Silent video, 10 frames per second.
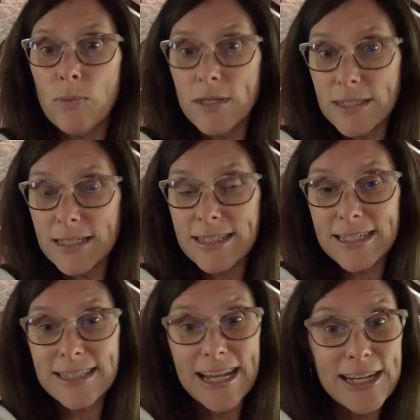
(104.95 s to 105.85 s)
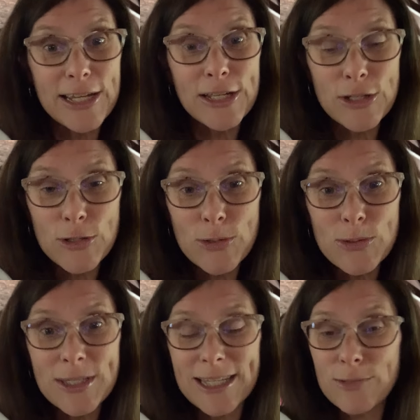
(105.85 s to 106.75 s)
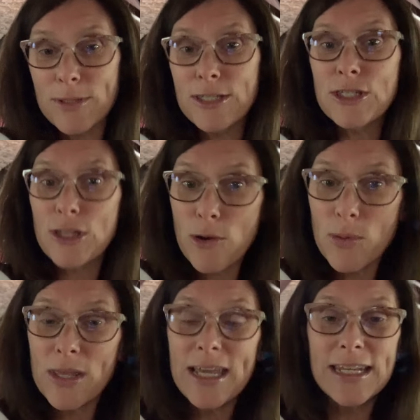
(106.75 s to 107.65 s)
This is exciting news as we slowly